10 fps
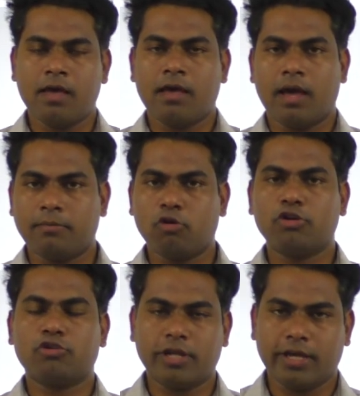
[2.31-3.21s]
I am going
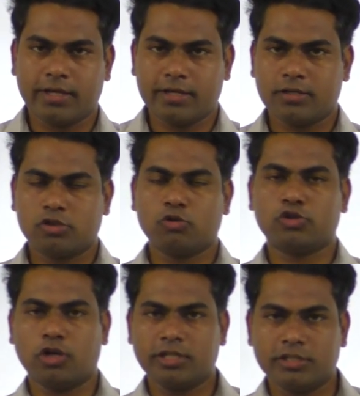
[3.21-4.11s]
to take
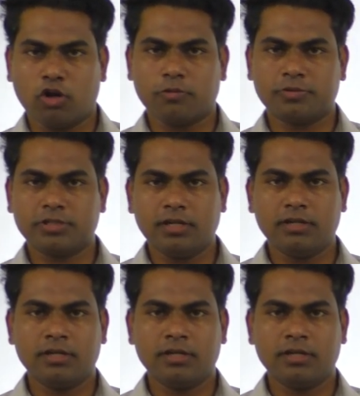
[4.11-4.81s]
Sociology as an optional